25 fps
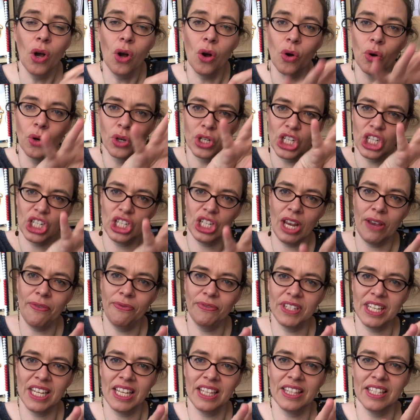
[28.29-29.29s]
or
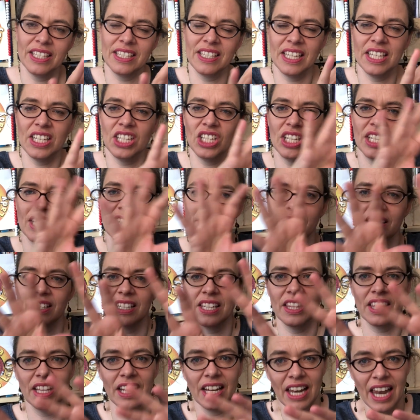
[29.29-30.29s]
shifting the digits
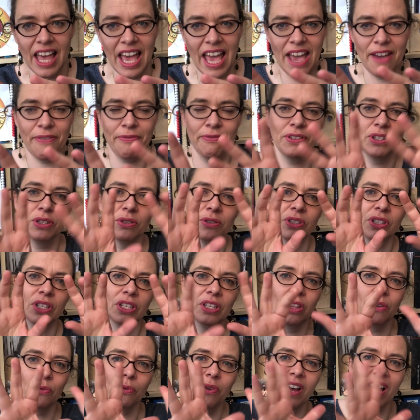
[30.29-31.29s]
to the left or to
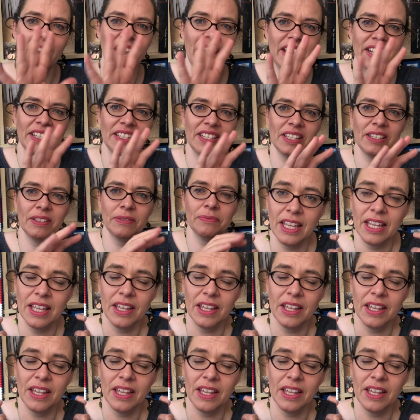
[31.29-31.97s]
the right.